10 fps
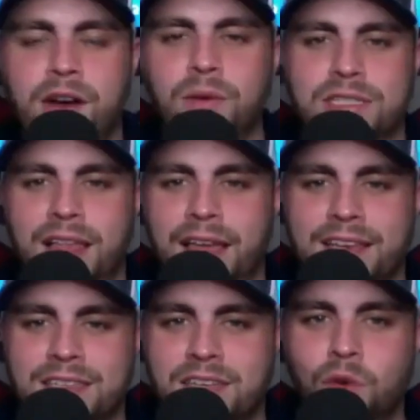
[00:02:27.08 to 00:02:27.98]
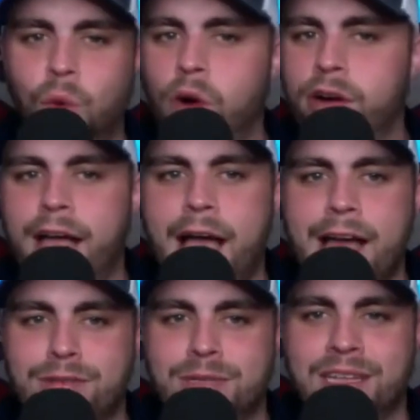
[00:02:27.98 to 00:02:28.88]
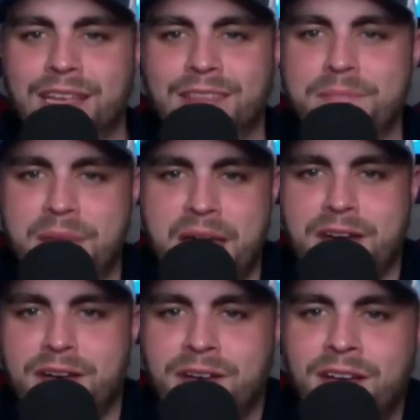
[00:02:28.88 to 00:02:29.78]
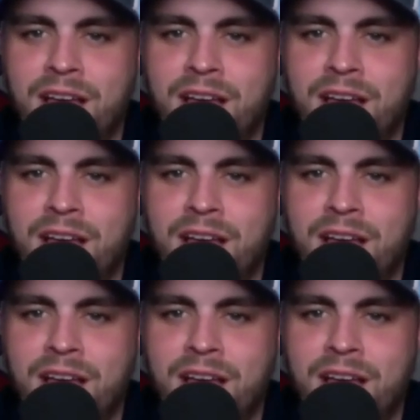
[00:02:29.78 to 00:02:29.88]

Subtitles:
Was he like a Civil War guy, or was he like the mayor?